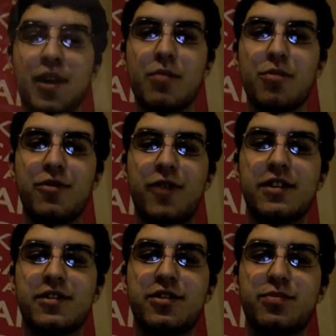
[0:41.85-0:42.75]

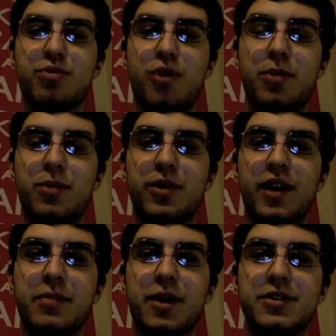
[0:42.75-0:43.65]
Perfacetus' problem with
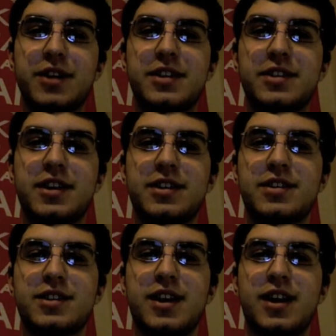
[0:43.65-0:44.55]
abiogenesis